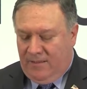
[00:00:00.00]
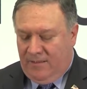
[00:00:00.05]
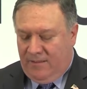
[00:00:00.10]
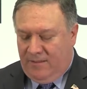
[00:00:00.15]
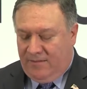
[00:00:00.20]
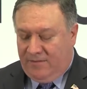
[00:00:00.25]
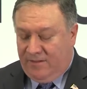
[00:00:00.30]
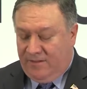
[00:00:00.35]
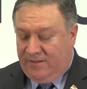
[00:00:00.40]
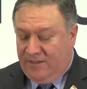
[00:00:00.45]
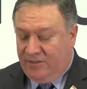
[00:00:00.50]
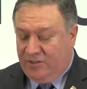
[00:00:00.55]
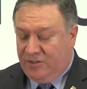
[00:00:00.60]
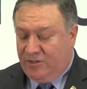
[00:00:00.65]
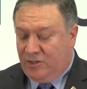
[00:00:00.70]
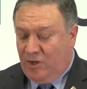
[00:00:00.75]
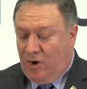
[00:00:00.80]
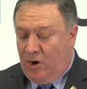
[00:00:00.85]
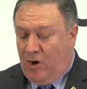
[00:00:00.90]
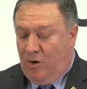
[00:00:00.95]
This decision
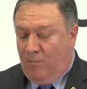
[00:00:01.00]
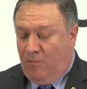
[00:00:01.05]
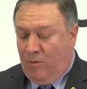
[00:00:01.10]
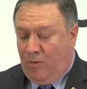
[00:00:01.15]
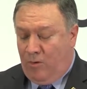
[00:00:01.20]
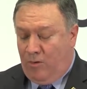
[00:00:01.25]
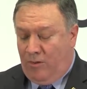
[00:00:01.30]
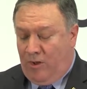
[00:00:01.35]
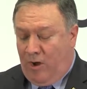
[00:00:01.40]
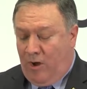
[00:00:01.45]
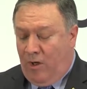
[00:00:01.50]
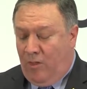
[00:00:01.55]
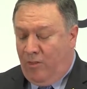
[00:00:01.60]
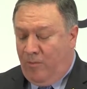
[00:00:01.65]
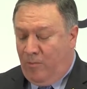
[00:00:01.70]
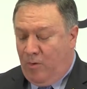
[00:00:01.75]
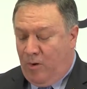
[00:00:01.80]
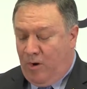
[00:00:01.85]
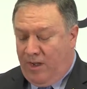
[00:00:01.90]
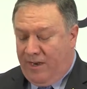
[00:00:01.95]
is all
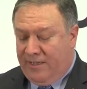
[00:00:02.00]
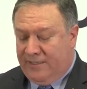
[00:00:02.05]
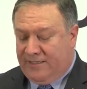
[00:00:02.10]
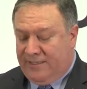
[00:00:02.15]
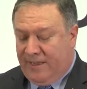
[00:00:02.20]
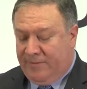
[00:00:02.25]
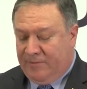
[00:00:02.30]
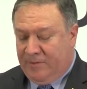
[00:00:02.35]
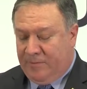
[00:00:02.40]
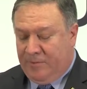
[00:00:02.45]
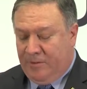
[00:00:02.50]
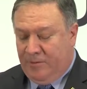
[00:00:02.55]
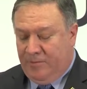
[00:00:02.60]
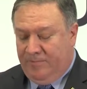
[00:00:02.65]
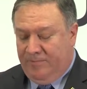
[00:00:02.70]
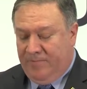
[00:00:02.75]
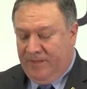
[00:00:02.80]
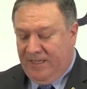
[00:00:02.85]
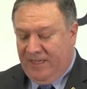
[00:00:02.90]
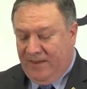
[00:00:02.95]
the more unacceptable,
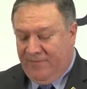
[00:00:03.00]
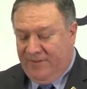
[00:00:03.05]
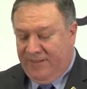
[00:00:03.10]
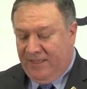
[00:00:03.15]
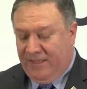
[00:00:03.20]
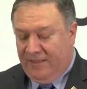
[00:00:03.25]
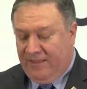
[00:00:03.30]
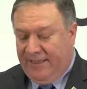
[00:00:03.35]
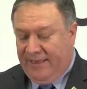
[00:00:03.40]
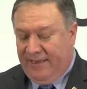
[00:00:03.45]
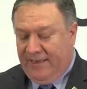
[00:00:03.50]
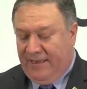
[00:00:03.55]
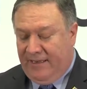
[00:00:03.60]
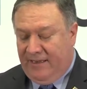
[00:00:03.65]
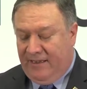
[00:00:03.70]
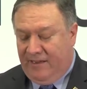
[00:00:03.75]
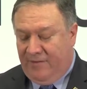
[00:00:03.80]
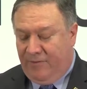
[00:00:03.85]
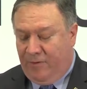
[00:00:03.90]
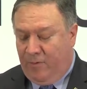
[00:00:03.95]
given the
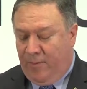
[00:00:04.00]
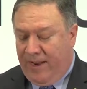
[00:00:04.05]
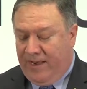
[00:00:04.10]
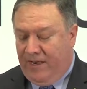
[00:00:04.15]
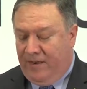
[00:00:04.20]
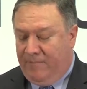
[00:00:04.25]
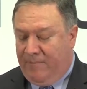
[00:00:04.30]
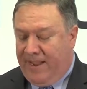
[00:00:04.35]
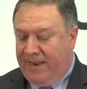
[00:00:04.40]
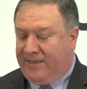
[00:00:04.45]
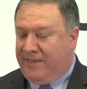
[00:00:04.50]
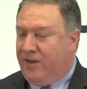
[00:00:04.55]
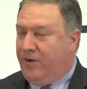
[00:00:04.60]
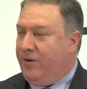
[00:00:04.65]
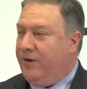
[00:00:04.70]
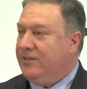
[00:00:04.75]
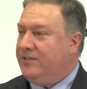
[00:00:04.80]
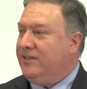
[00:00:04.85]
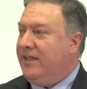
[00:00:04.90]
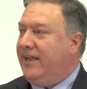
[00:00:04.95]
litany of Iranian-backed
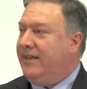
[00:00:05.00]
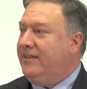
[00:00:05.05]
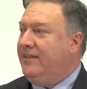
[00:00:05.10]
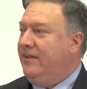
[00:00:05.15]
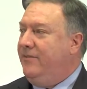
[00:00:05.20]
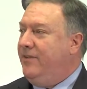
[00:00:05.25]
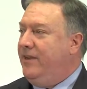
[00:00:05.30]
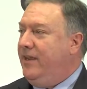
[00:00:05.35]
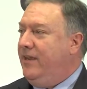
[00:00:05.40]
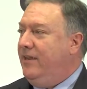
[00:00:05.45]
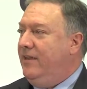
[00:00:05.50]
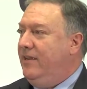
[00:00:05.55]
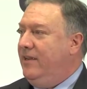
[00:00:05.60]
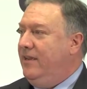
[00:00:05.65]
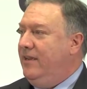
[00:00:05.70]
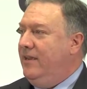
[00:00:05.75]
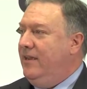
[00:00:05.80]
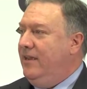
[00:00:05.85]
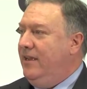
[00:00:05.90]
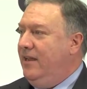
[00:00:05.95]
terrorist activity
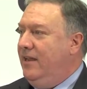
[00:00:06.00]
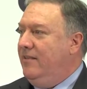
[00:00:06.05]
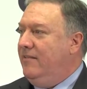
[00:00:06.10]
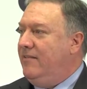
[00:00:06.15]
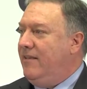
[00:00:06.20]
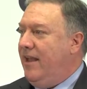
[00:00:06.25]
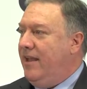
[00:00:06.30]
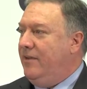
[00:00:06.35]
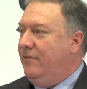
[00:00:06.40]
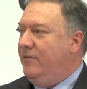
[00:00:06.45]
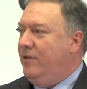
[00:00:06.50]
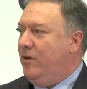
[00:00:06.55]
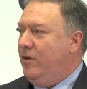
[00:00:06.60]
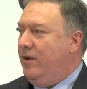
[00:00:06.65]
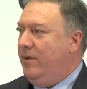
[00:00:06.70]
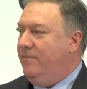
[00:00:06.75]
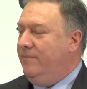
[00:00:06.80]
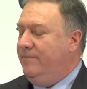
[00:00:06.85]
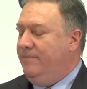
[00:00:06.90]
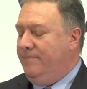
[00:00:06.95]
inside of
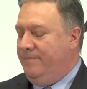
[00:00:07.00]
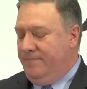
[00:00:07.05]
Europe.